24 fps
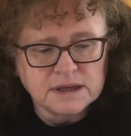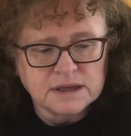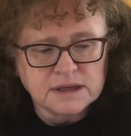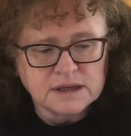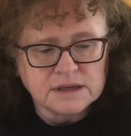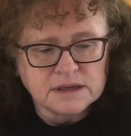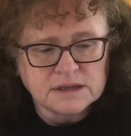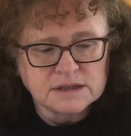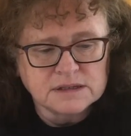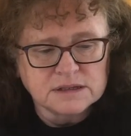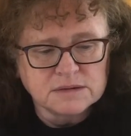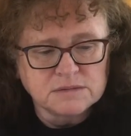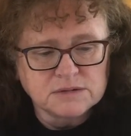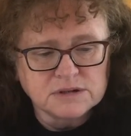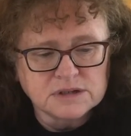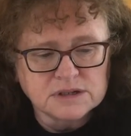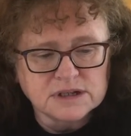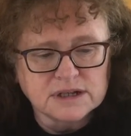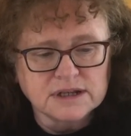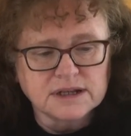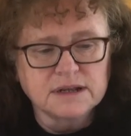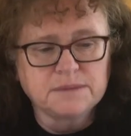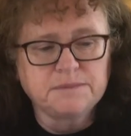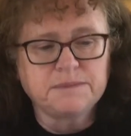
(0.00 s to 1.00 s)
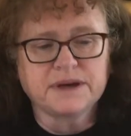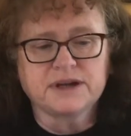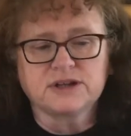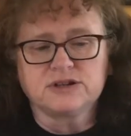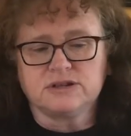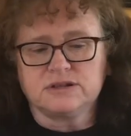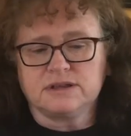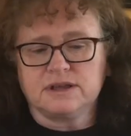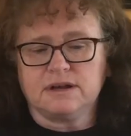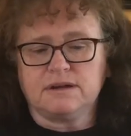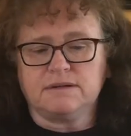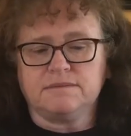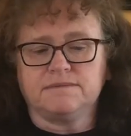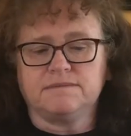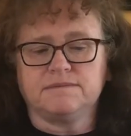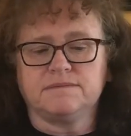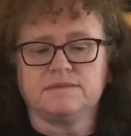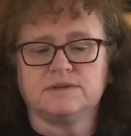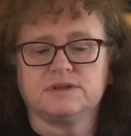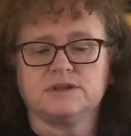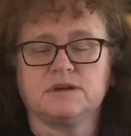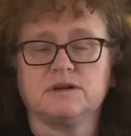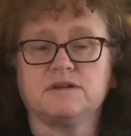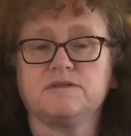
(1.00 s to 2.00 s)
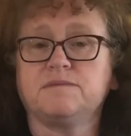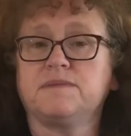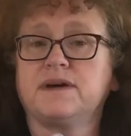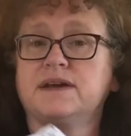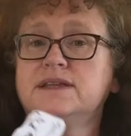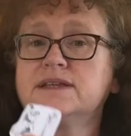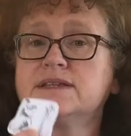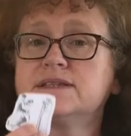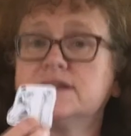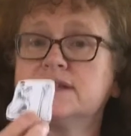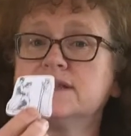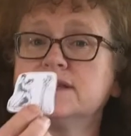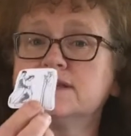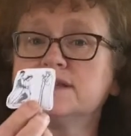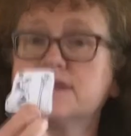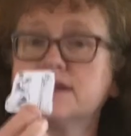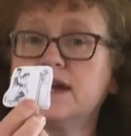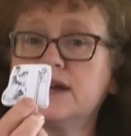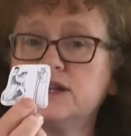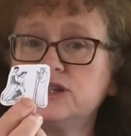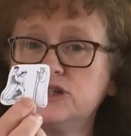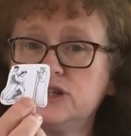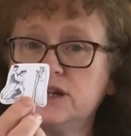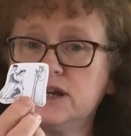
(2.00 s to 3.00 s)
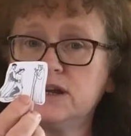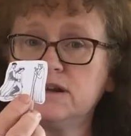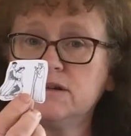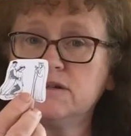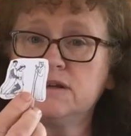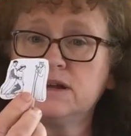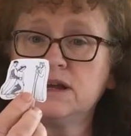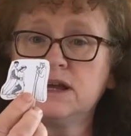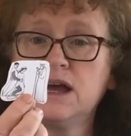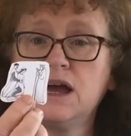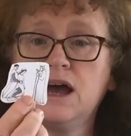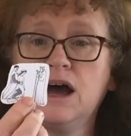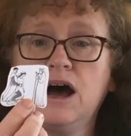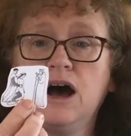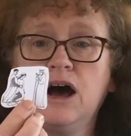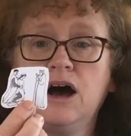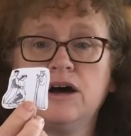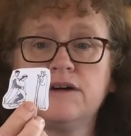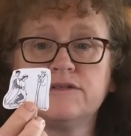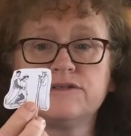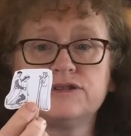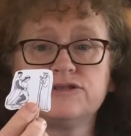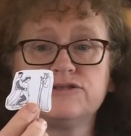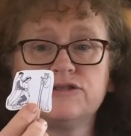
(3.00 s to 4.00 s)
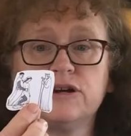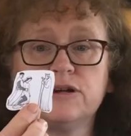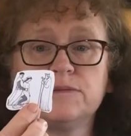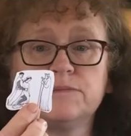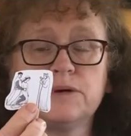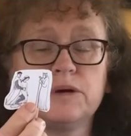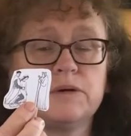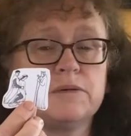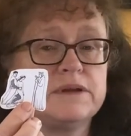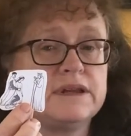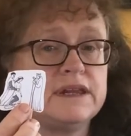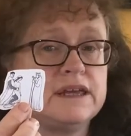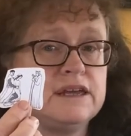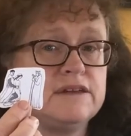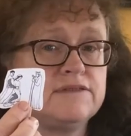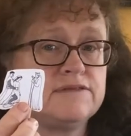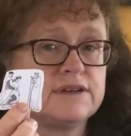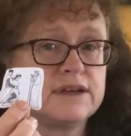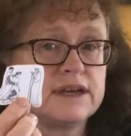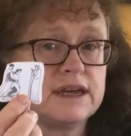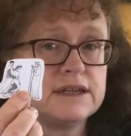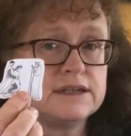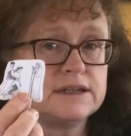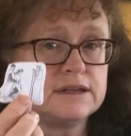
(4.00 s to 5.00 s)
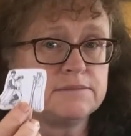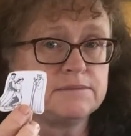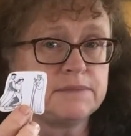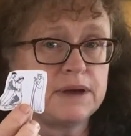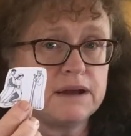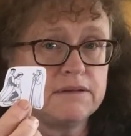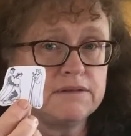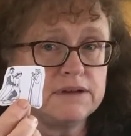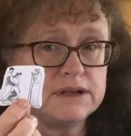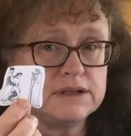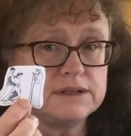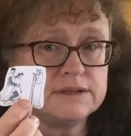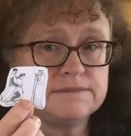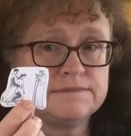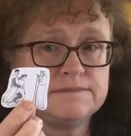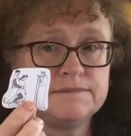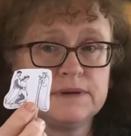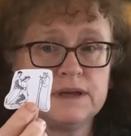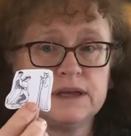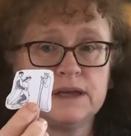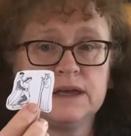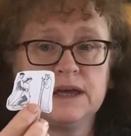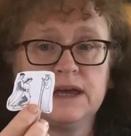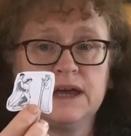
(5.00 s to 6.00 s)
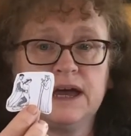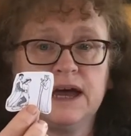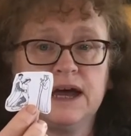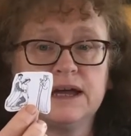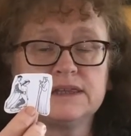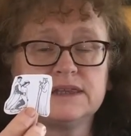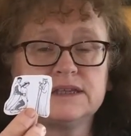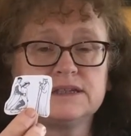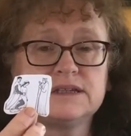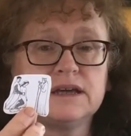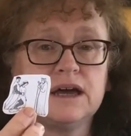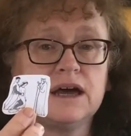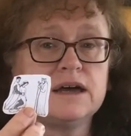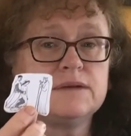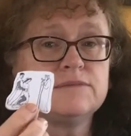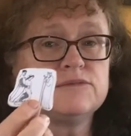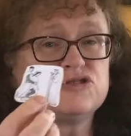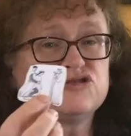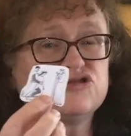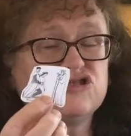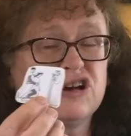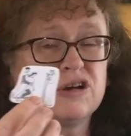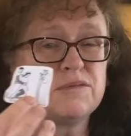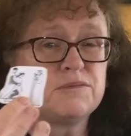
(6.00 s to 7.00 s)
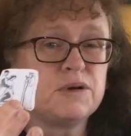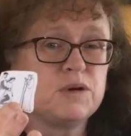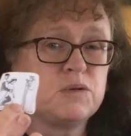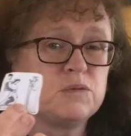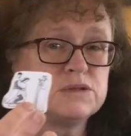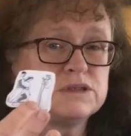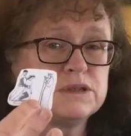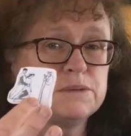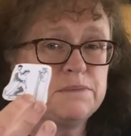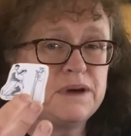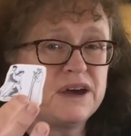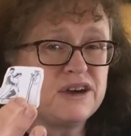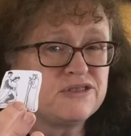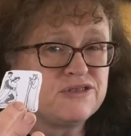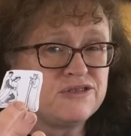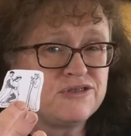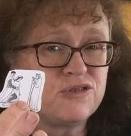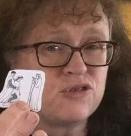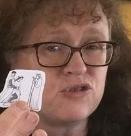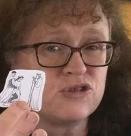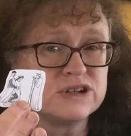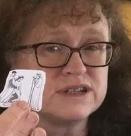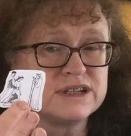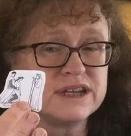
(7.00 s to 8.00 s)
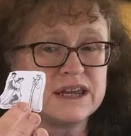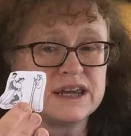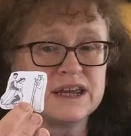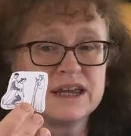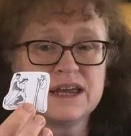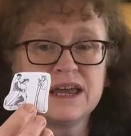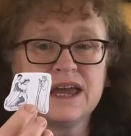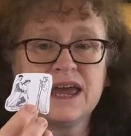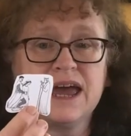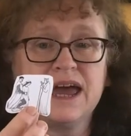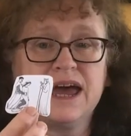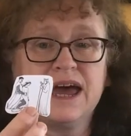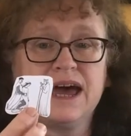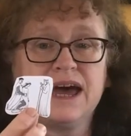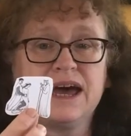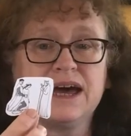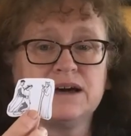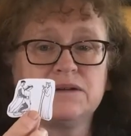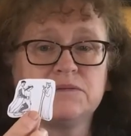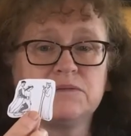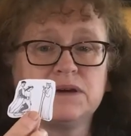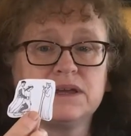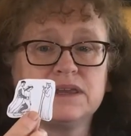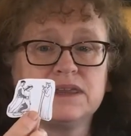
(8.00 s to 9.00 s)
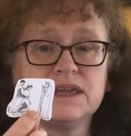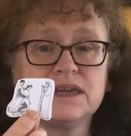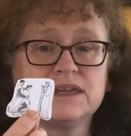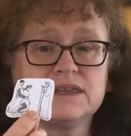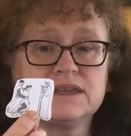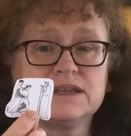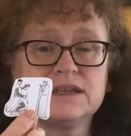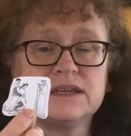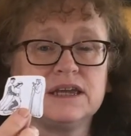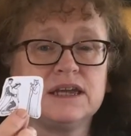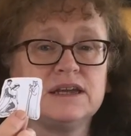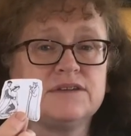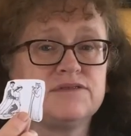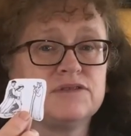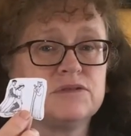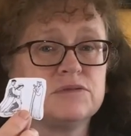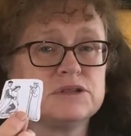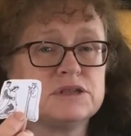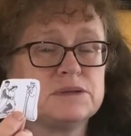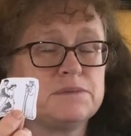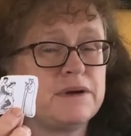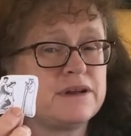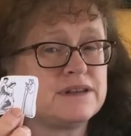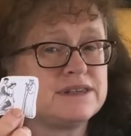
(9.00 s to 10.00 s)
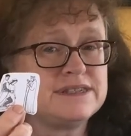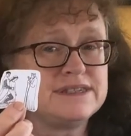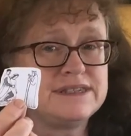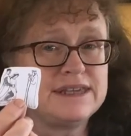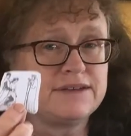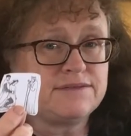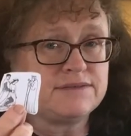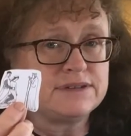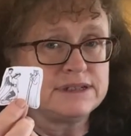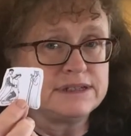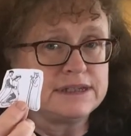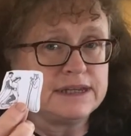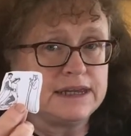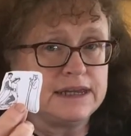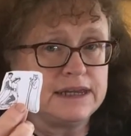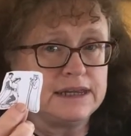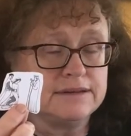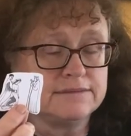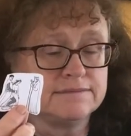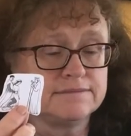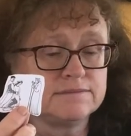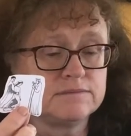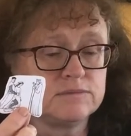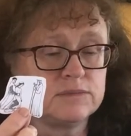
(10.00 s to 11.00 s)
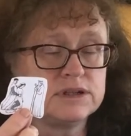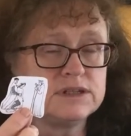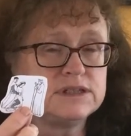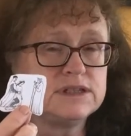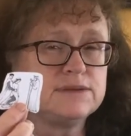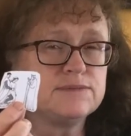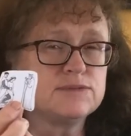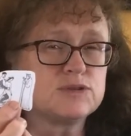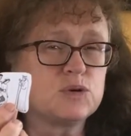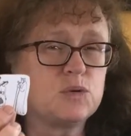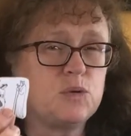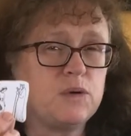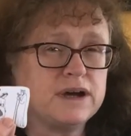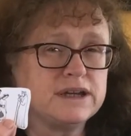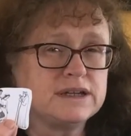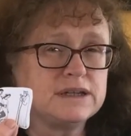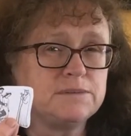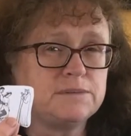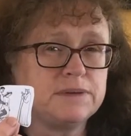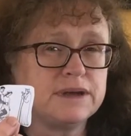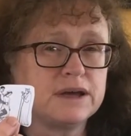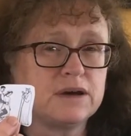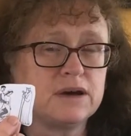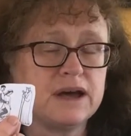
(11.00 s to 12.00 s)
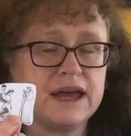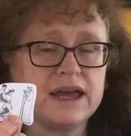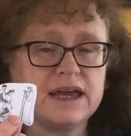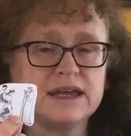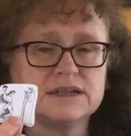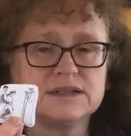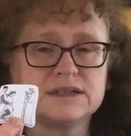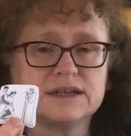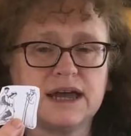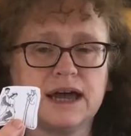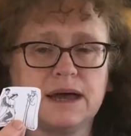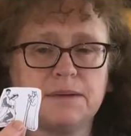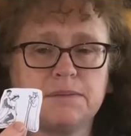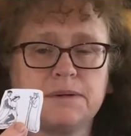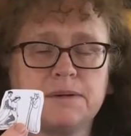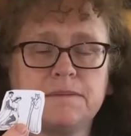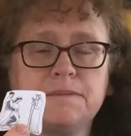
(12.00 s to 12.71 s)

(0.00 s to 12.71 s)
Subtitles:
So we just get a little picture there. So I've made this little sketch here of Strongbow and Aoife getting married. At the time, Strongbow was about 40, and we think that Aoife was about 17, which seems quite a big age gap.